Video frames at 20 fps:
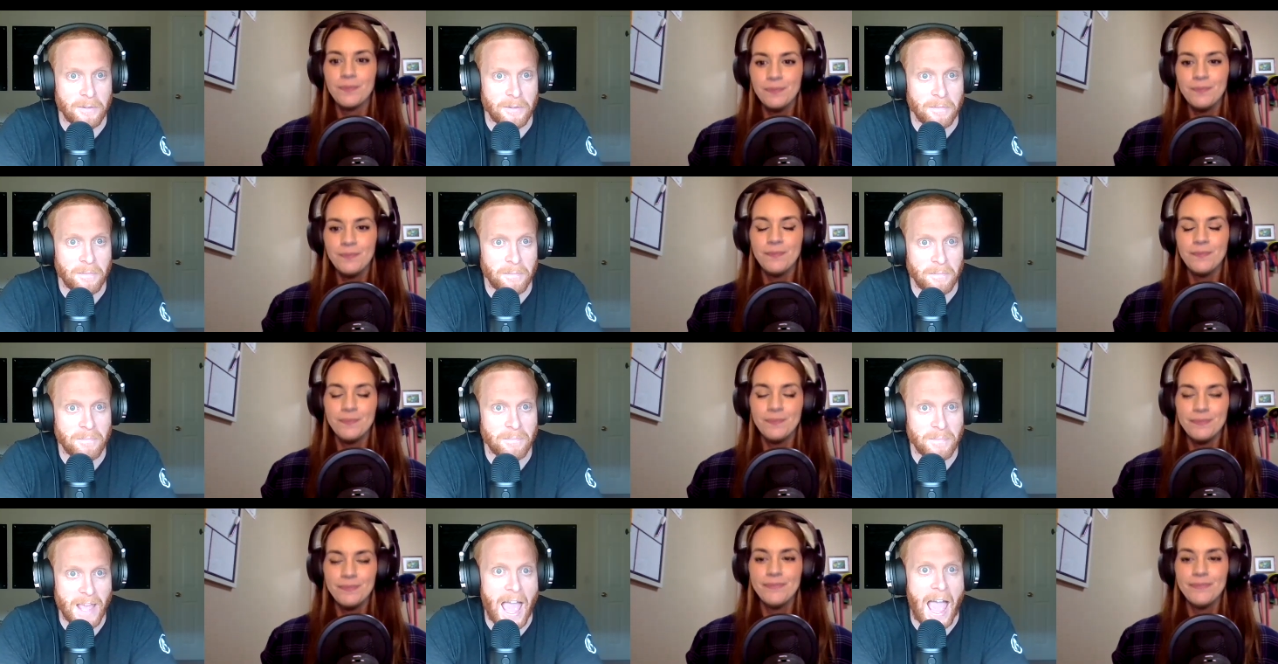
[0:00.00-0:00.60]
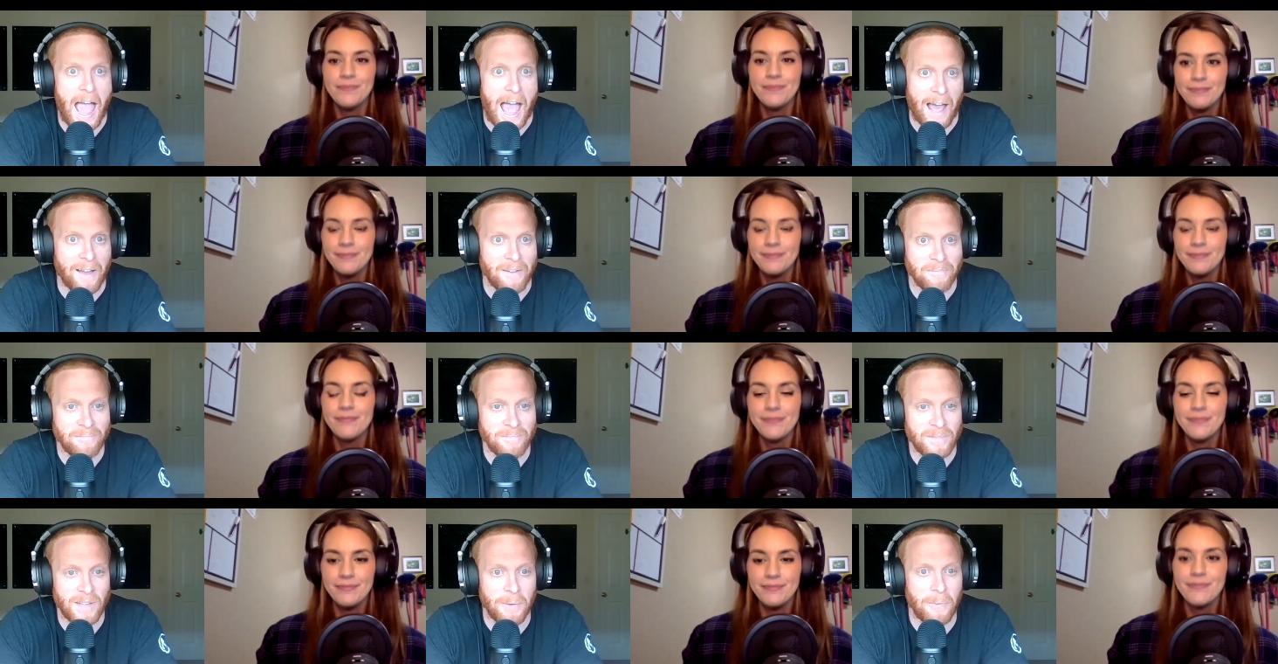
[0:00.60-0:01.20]
Speaker 1: Mm-hmm. Yeah,
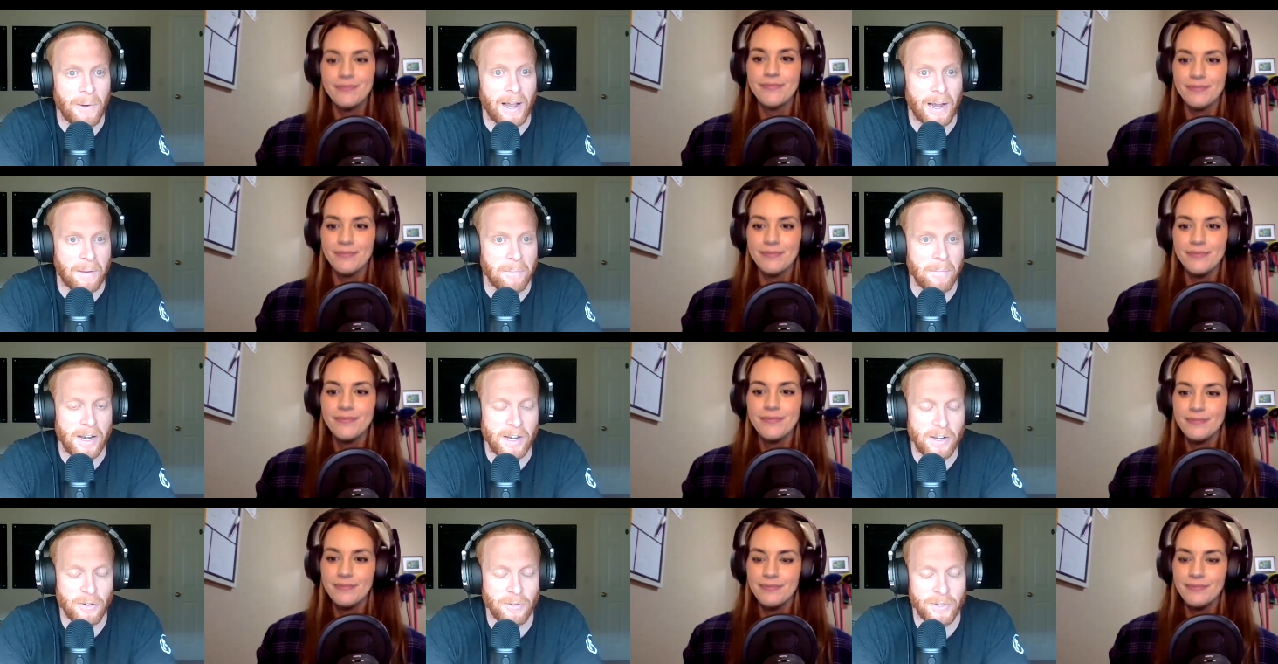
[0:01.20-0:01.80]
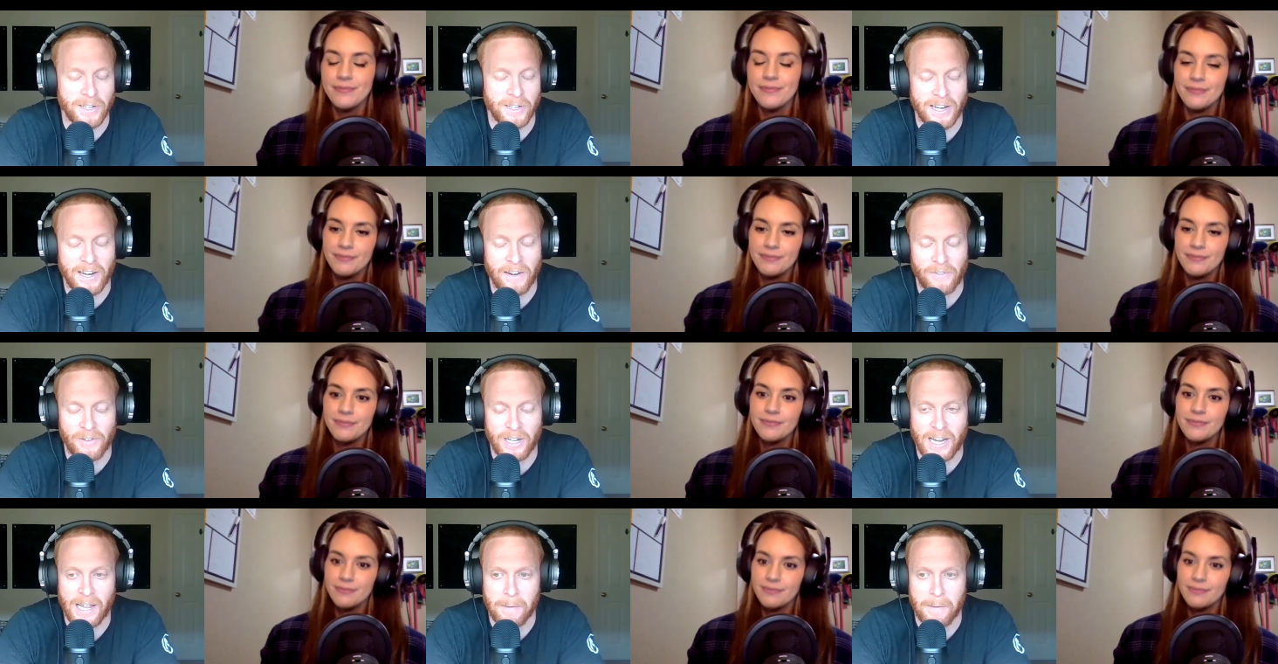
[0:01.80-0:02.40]
they recommend doing it
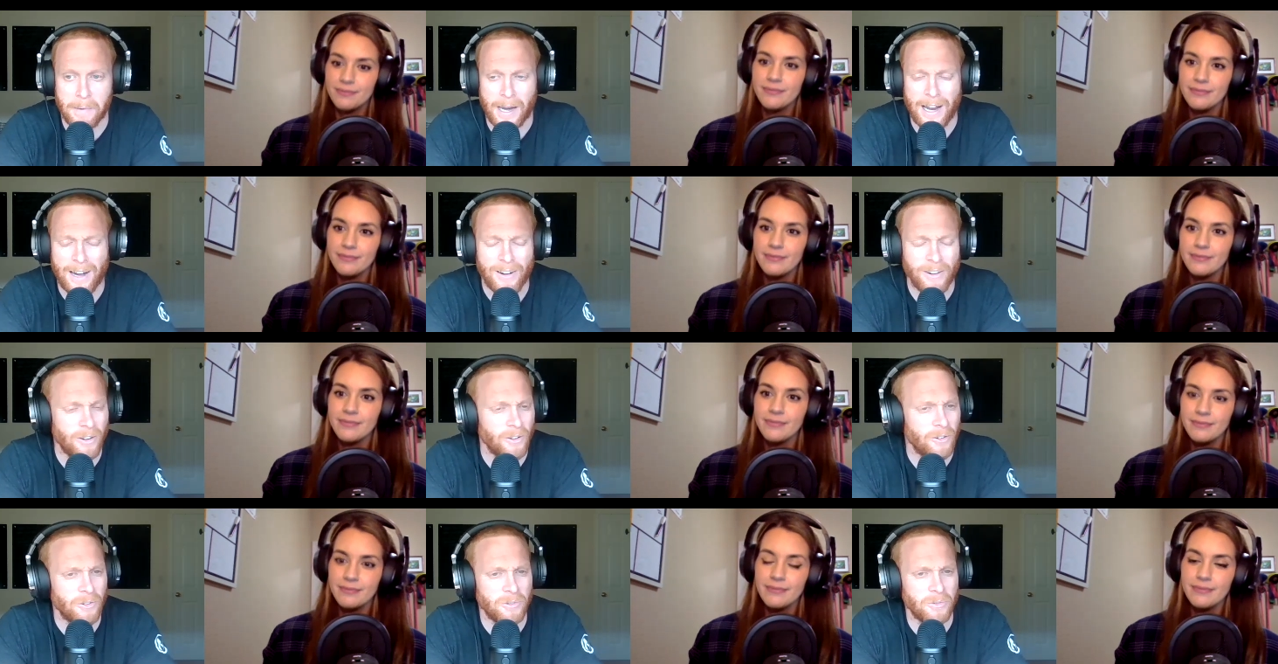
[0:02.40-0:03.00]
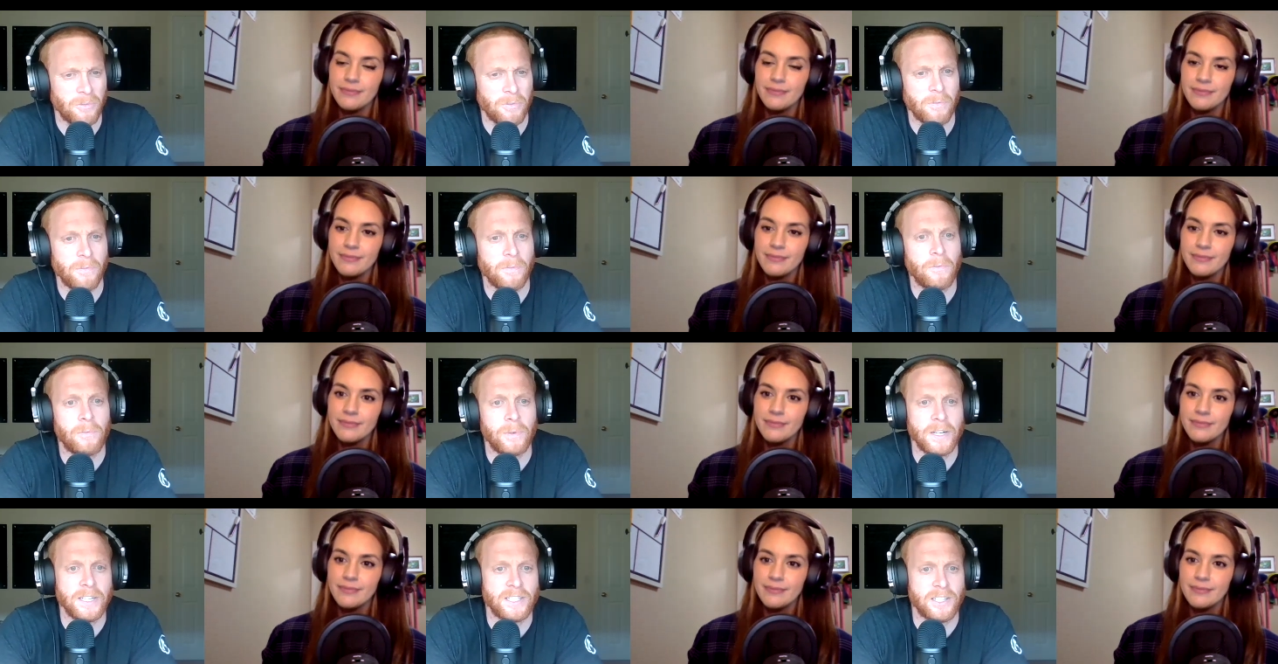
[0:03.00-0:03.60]
every day, but I don't know
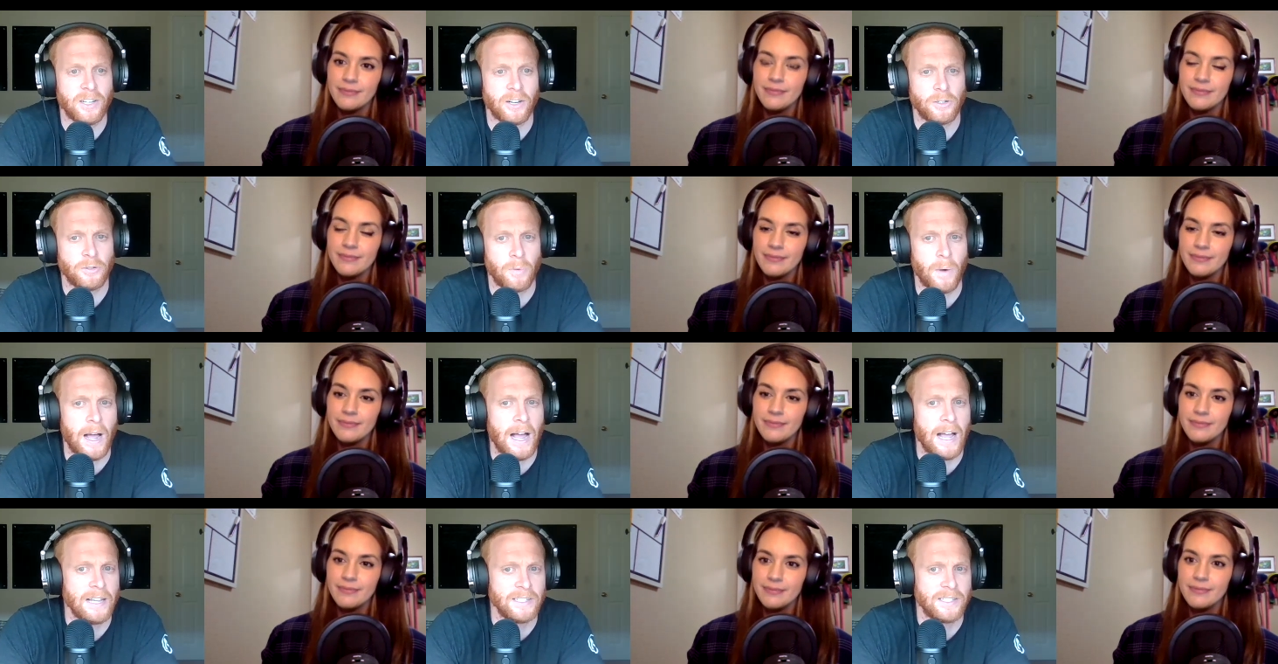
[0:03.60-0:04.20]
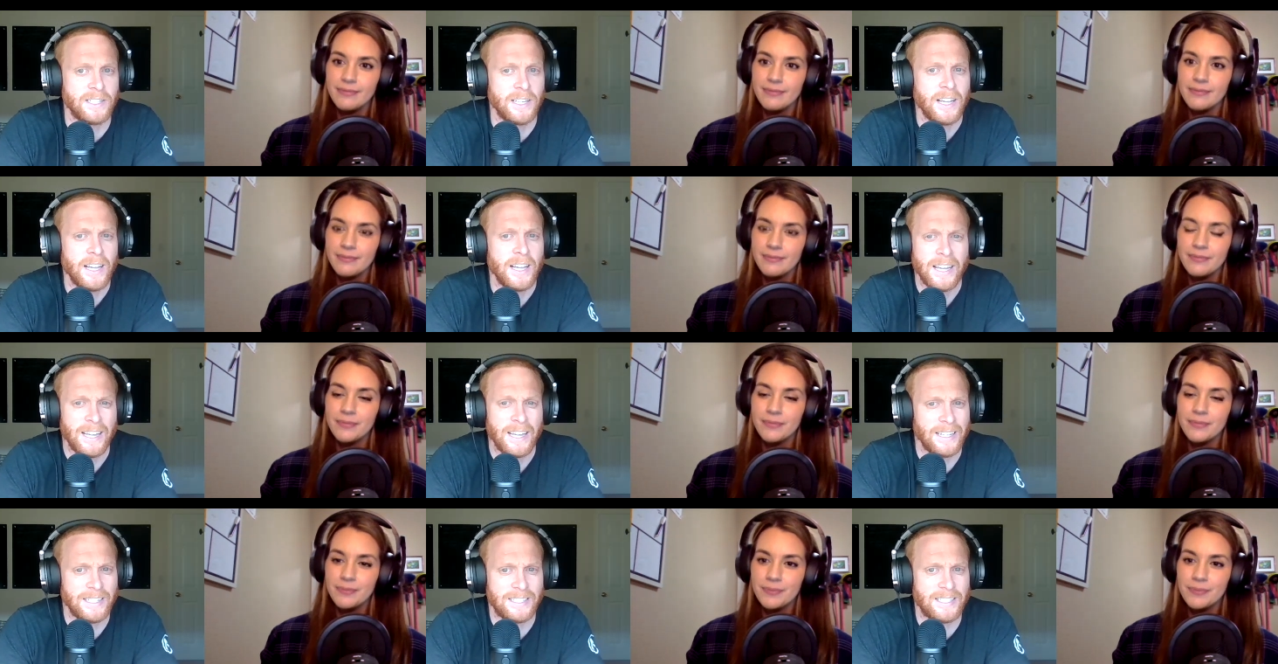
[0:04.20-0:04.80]
research wise.
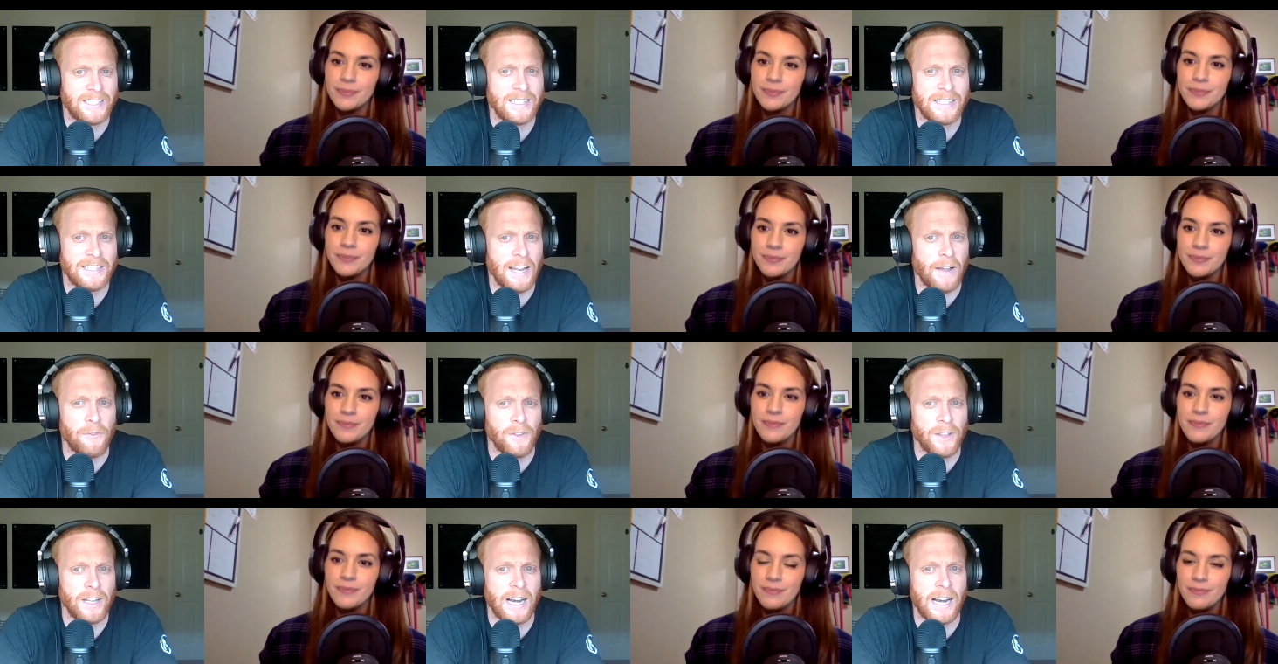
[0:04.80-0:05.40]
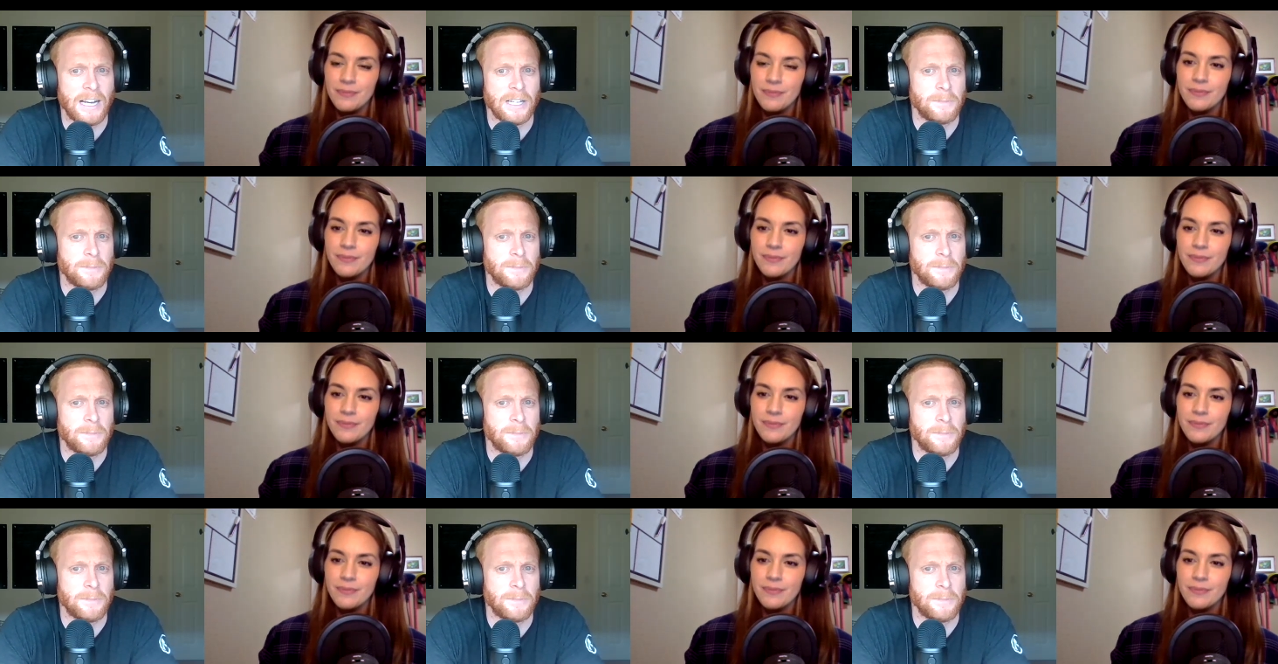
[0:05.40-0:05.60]
It's definitely not as